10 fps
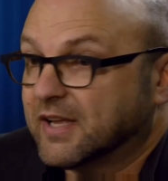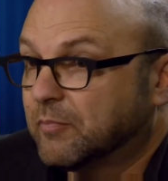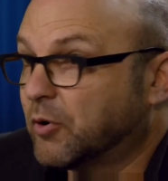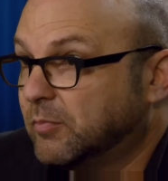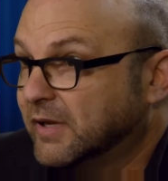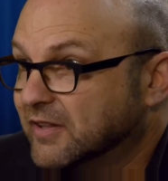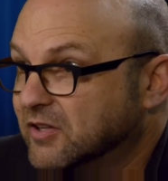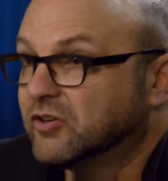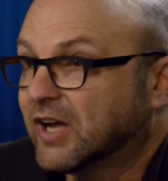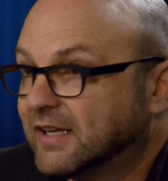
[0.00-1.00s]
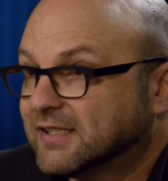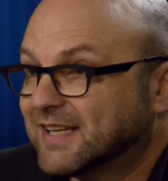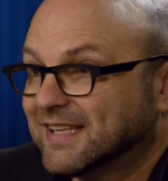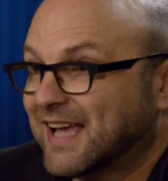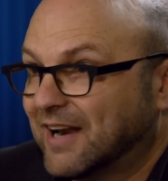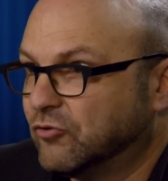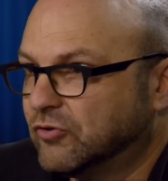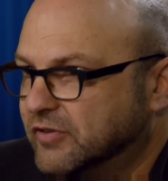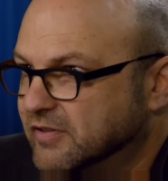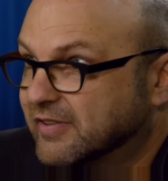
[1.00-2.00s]
There are probably in the United States
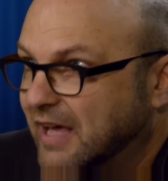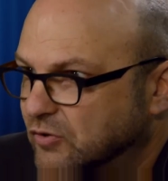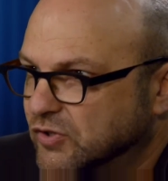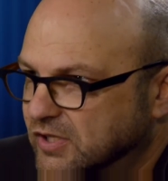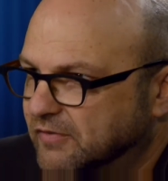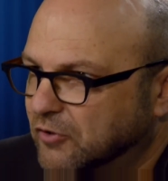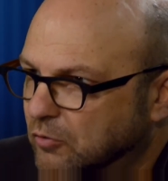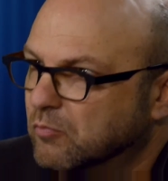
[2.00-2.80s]
hundreds and thousands, if not